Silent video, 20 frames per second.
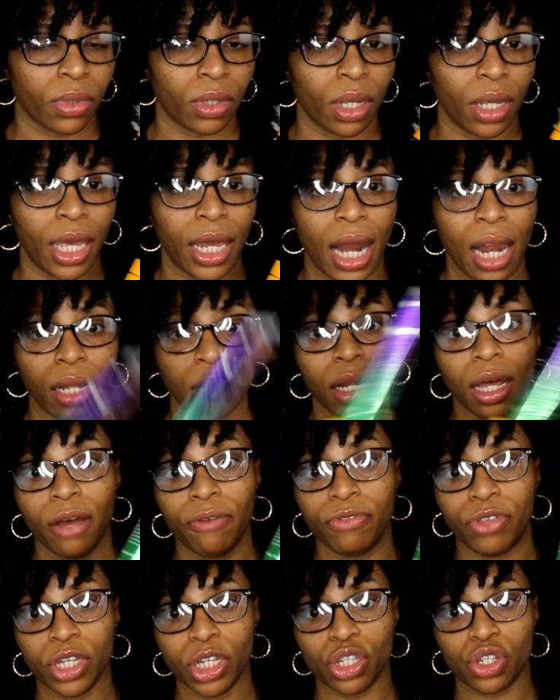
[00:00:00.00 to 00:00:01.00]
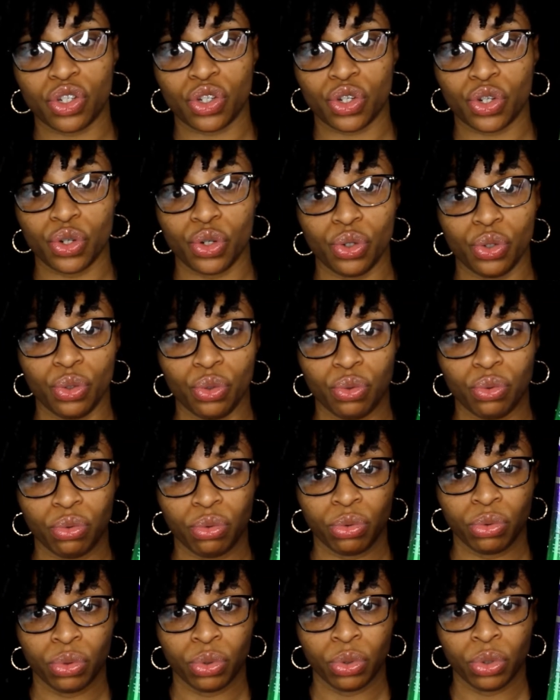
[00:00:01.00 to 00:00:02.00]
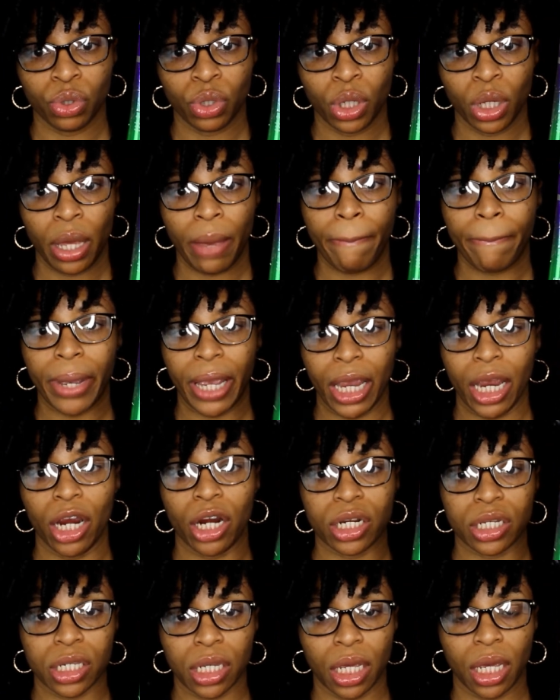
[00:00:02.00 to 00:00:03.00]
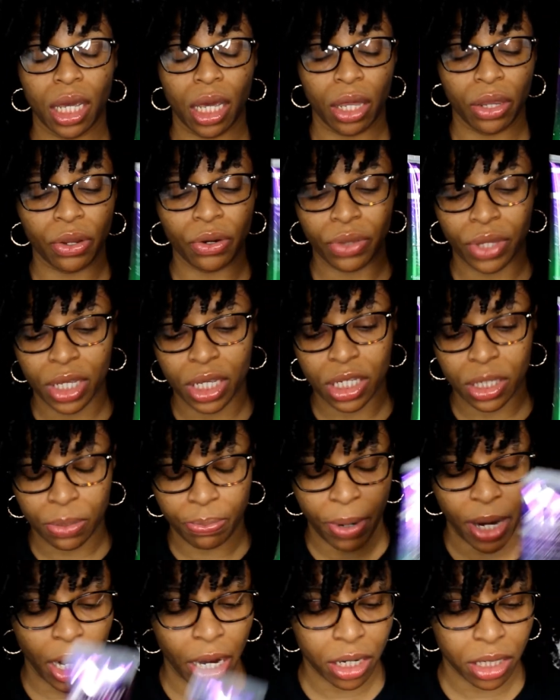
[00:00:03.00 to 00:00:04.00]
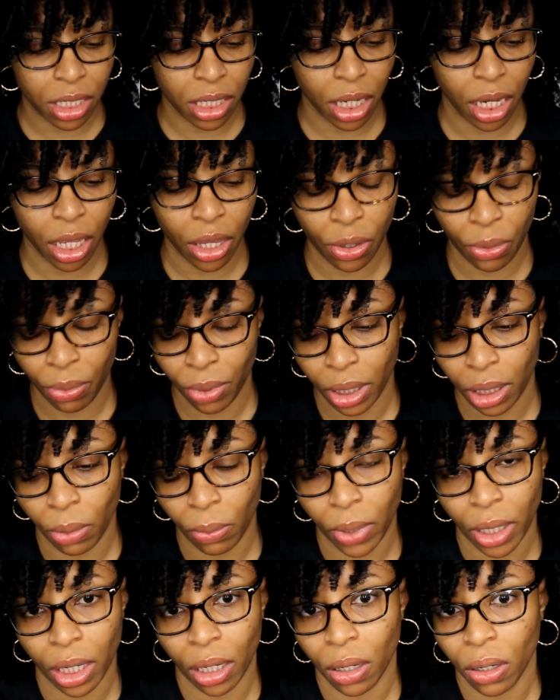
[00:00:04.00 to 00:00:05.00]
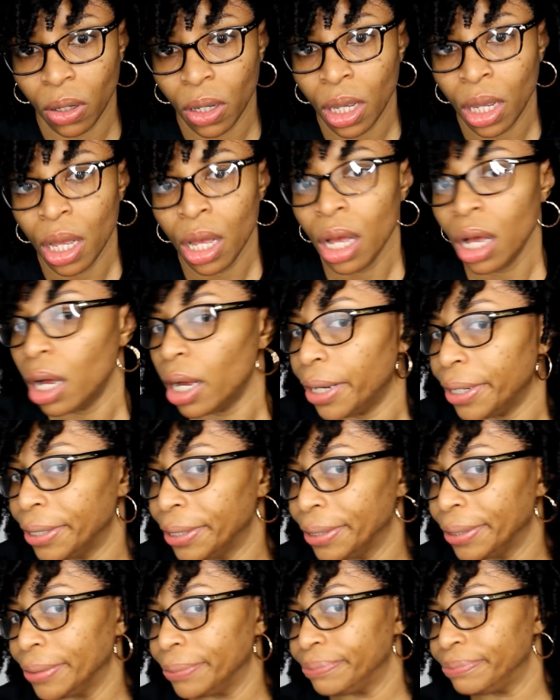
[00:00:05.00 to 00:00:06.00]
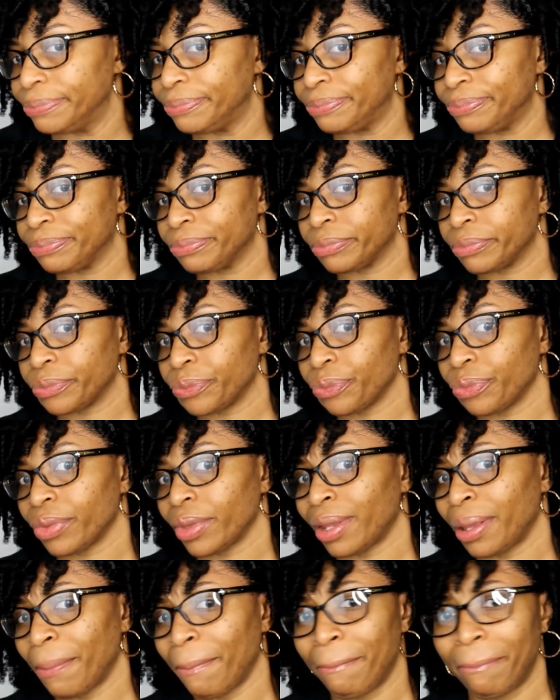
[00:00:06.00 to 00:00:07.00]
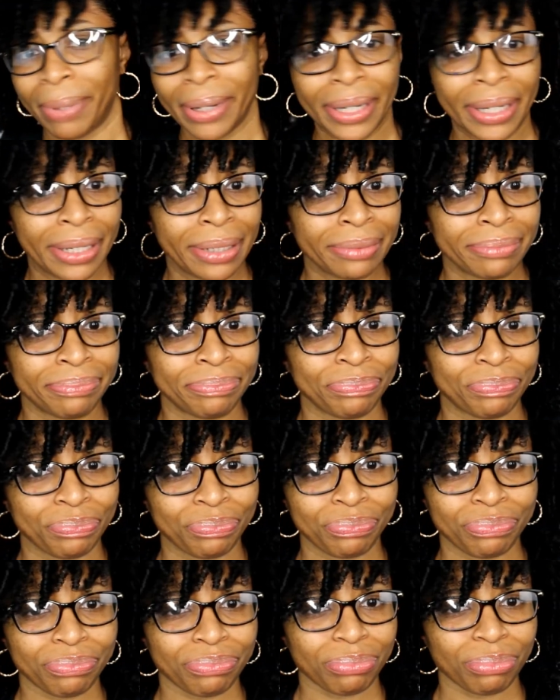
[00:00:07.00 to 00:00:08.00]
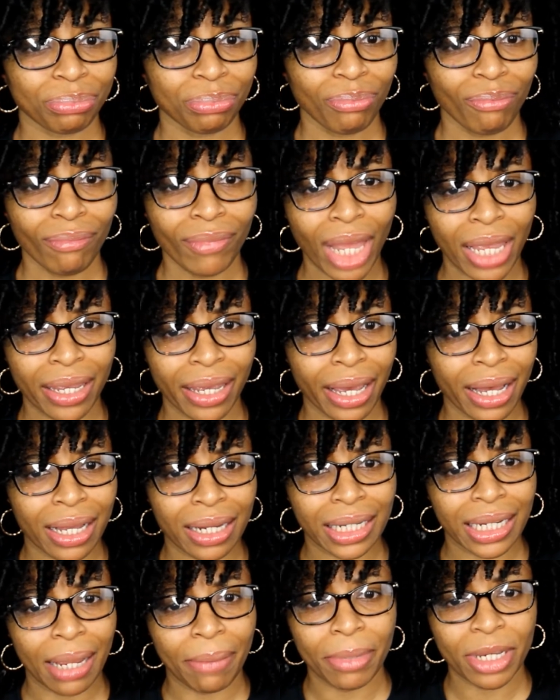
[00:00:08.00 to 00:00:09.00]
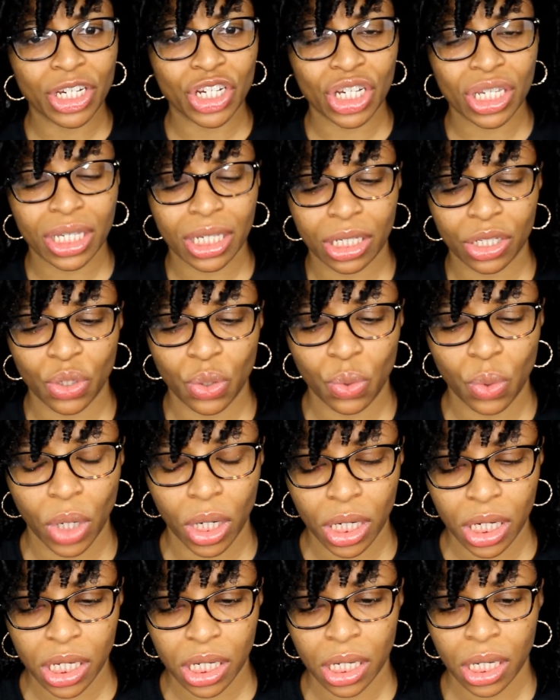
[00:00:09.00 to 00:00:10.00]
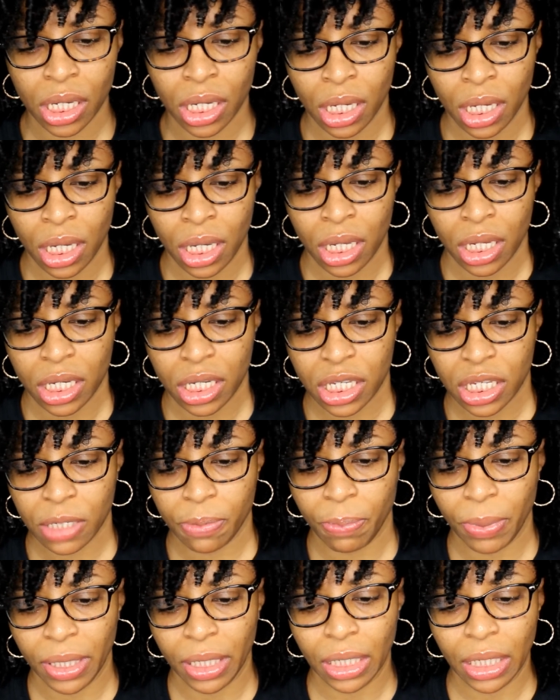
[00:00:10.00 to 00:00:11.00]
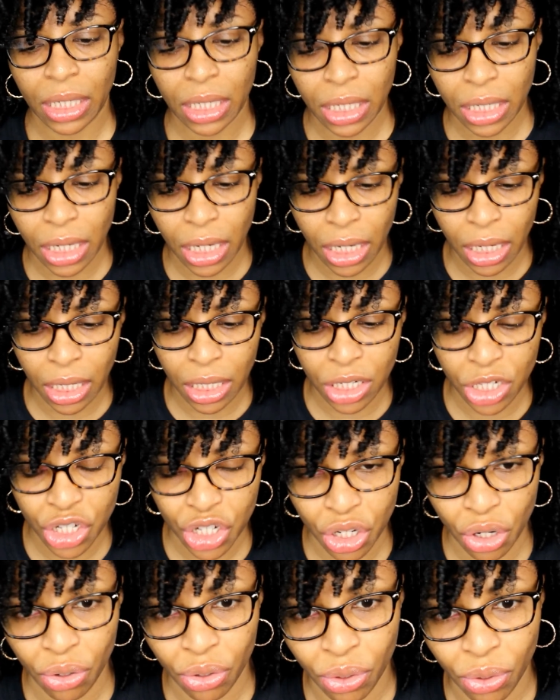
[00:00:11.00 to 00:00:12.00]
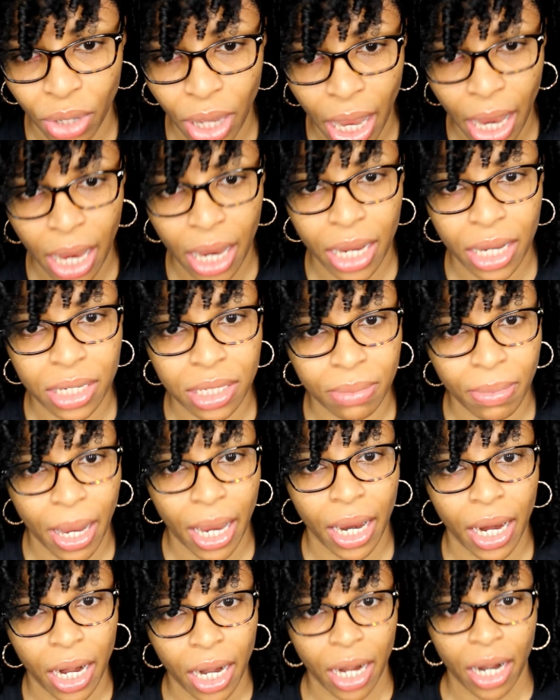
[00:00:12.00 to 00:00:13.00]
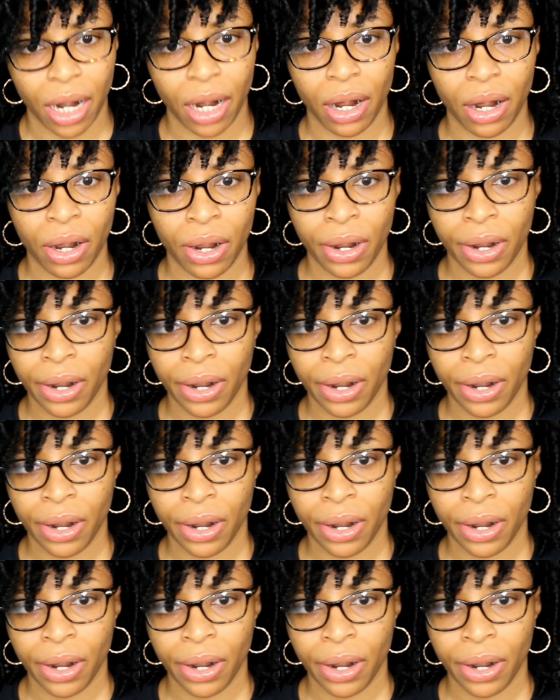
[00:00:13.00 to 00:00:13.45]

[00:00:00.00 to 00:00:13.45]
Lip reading: And I love these two paired together. These pair together really well. But yeah, let me just do a spin and show you guys my hair.